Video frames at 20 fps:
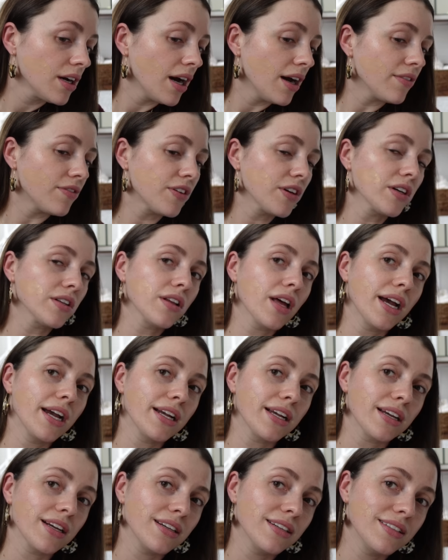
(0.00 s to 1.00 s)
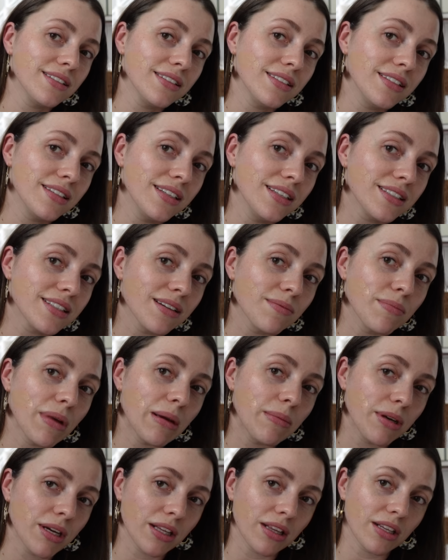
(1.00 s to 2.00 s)
I feel like it's a,
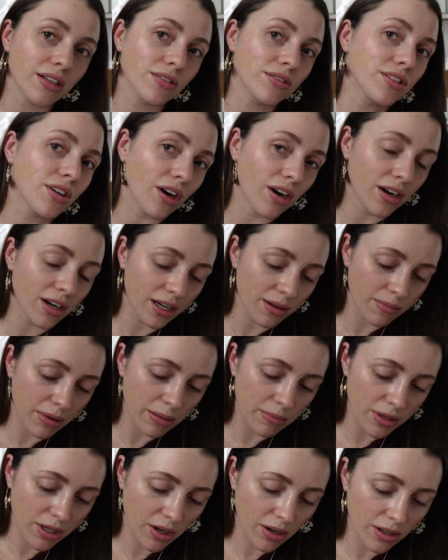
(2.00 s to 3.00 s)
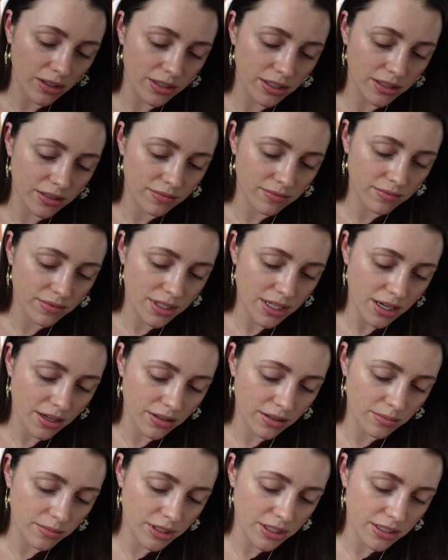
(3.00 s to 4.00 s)
maybe a little dark. It might be hard to tell.
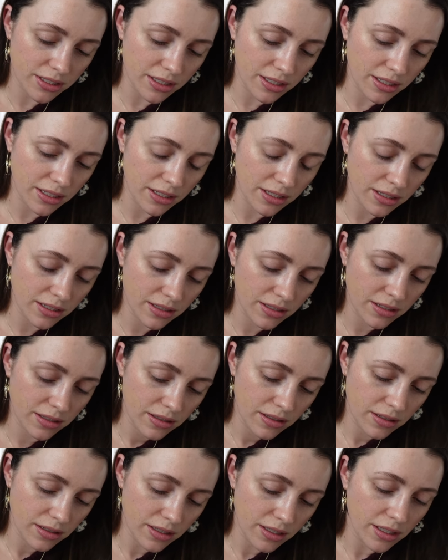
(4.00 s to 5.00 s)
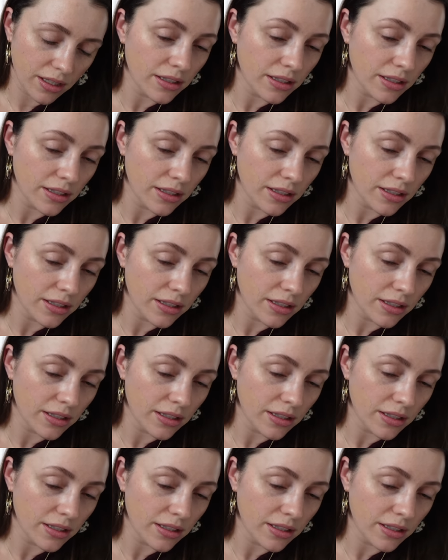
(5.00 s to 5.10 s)
Let me see. And